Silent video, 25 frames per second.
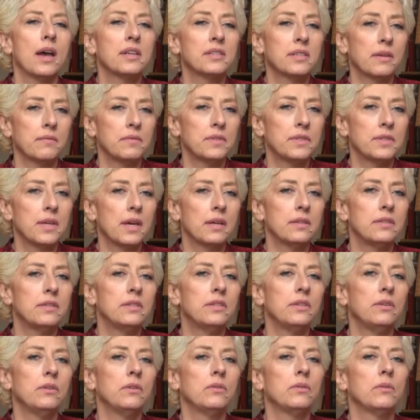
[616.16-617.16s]
as I've said
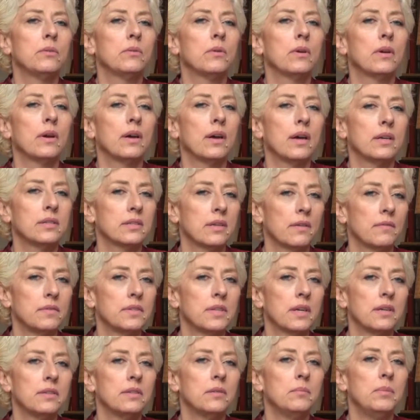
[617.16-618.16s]

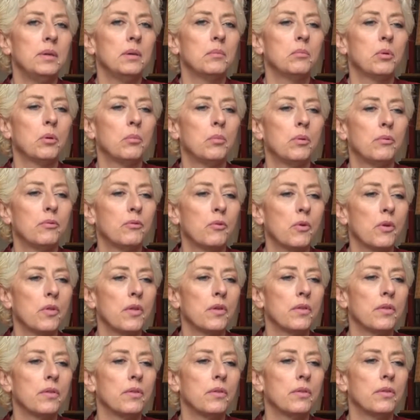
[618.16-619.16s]
to people before,
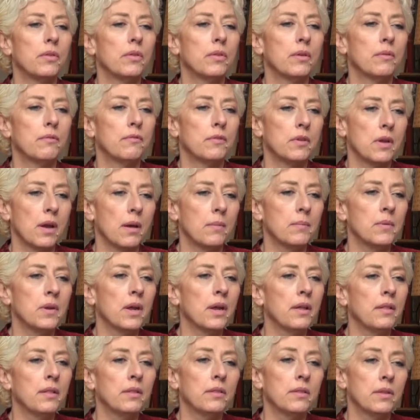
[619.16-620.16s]
the
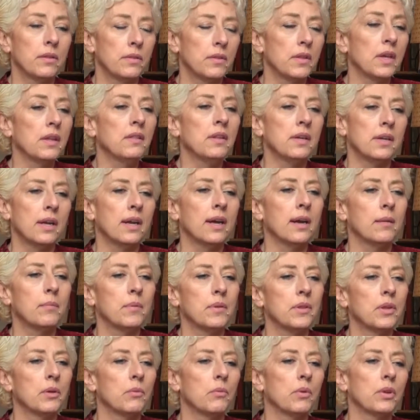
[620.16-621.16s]
phenomenon, the thing that
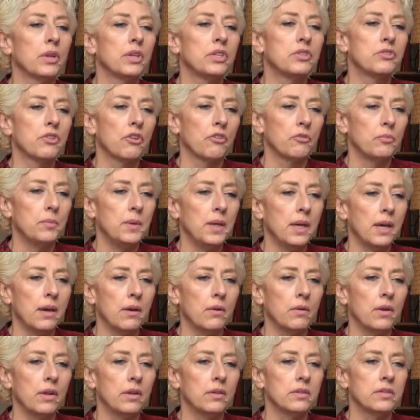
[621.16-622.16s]
happened that really drove me
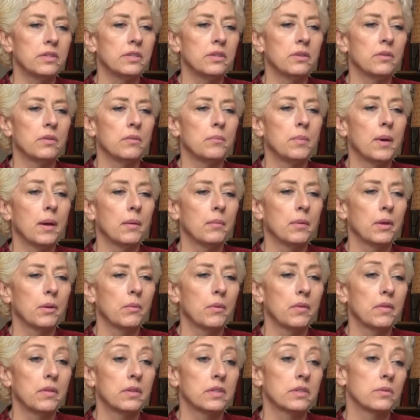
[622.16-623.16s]
out into the
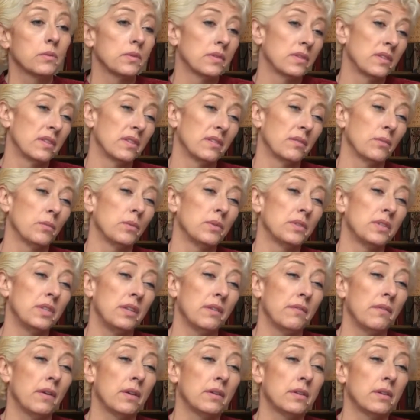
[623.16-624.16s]
public with this was
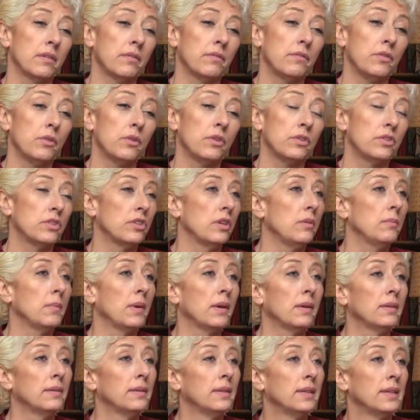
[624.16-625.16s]
the event at
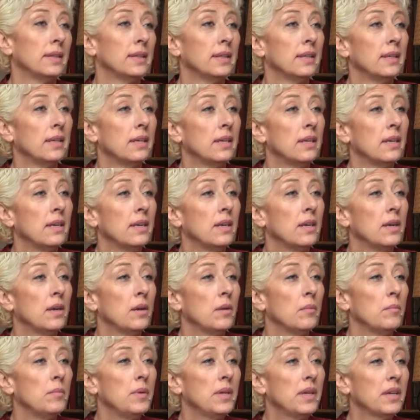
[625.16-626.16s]
Fukushima,
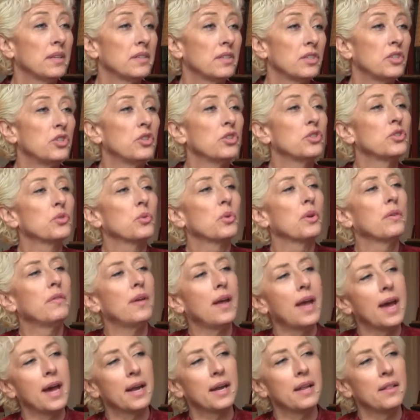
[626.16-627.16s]
because it just sort
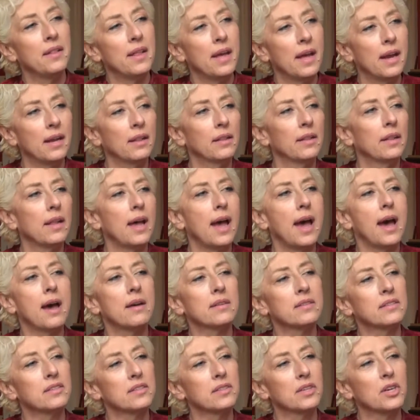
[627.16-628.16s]
of added that
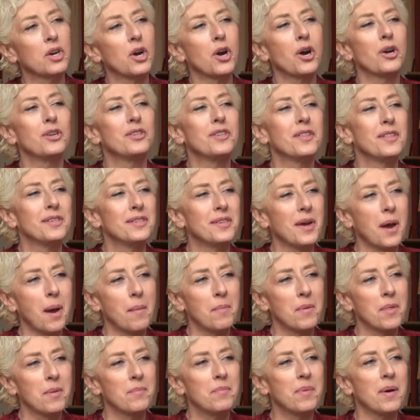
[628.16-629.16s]
last card to the
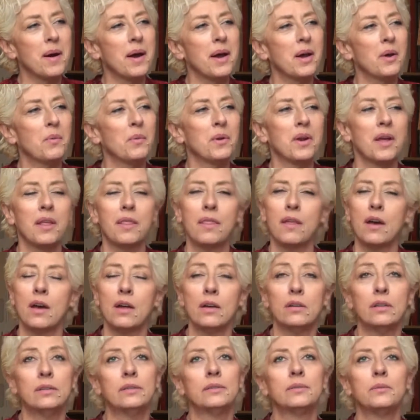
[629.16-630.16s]
top of the pile, and I
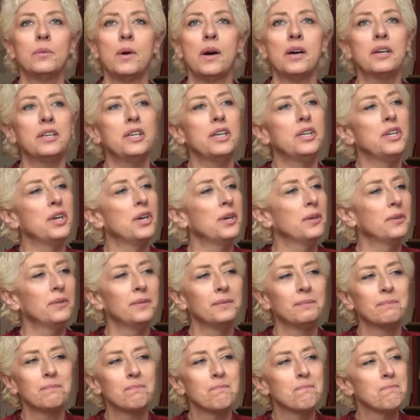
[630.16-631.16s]
thought, oh well, you
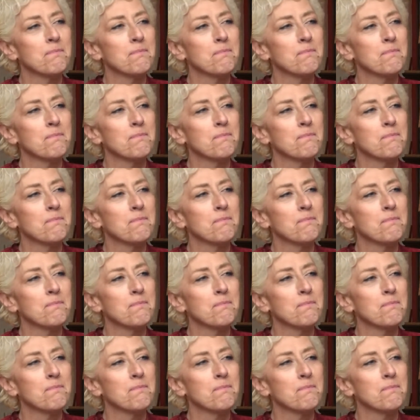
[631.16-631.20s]
know,